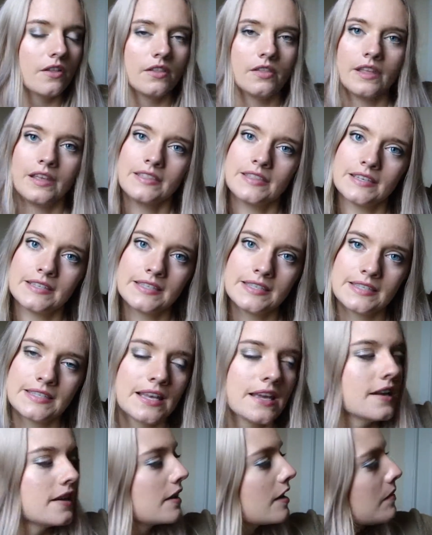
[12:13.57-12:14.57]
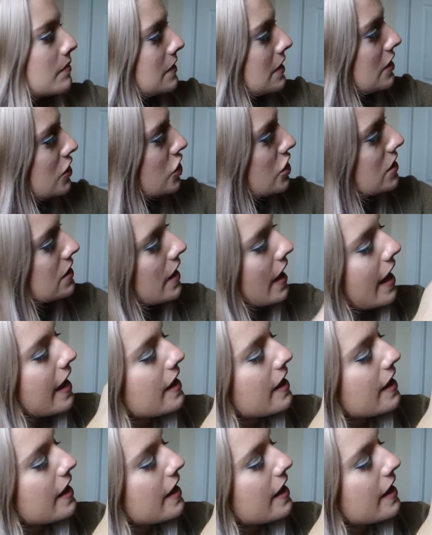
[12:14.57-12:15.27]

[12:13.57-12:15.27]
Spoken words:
like this. Comes in a sheet,